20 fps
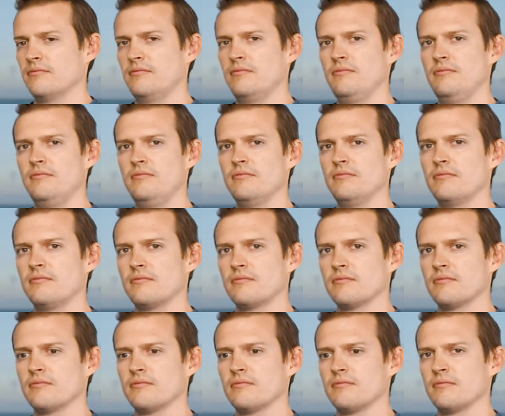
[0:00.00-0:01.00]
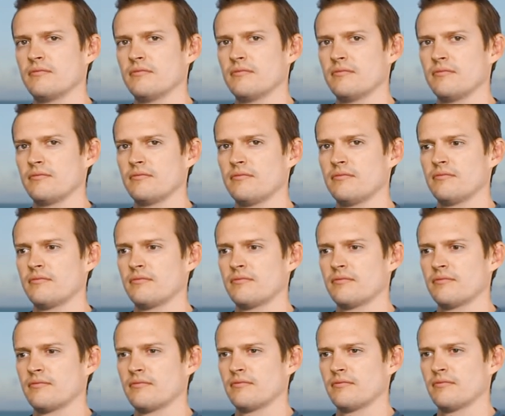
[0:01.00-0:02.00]

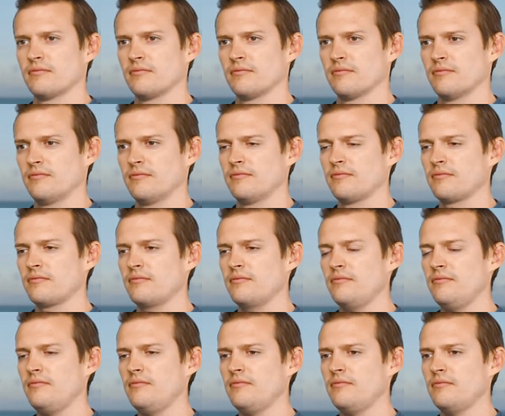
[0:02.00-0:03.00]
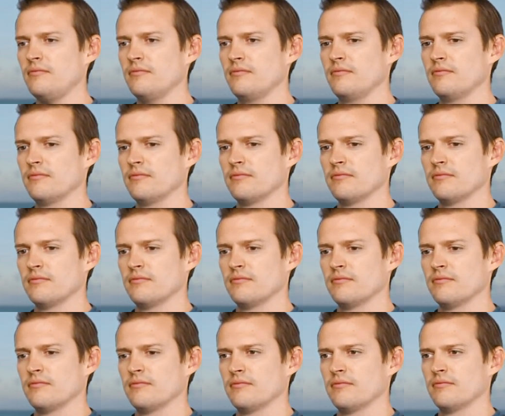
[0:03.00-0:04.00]

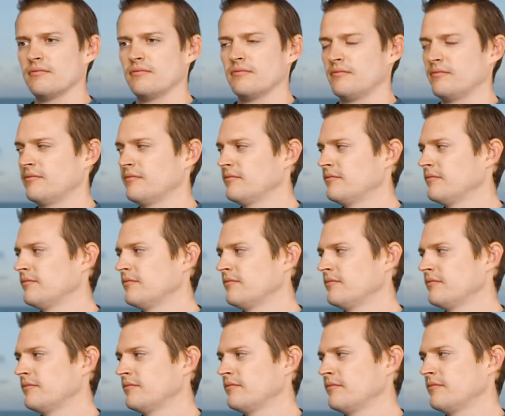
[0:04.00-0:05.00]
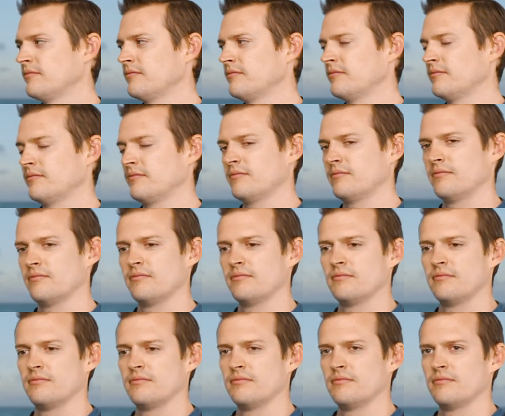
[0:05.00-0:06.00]

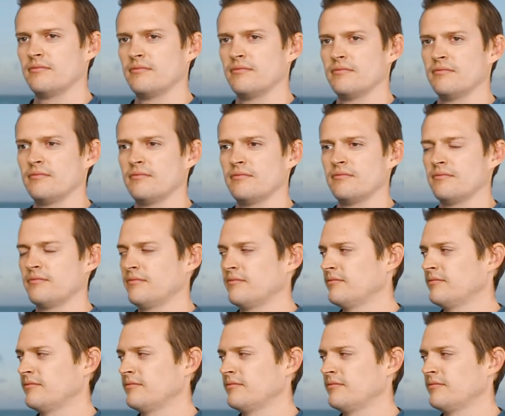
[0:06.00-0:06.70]
The person shown says nothing.